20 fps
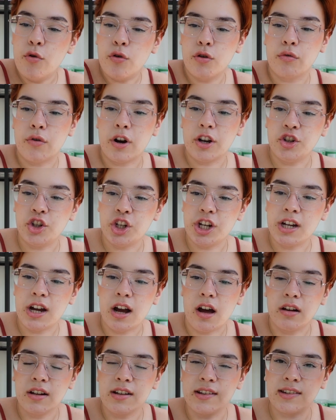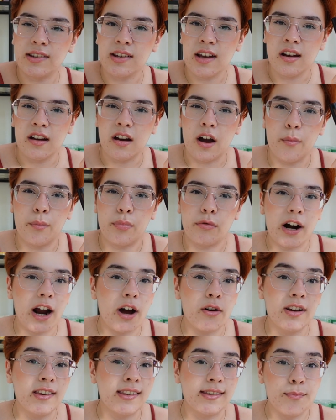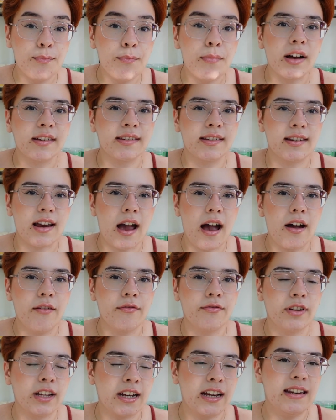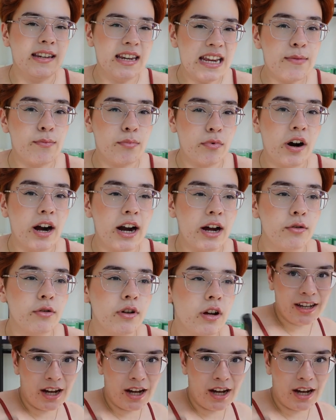more grungy colours, a brown is a must-have, like a deep brown.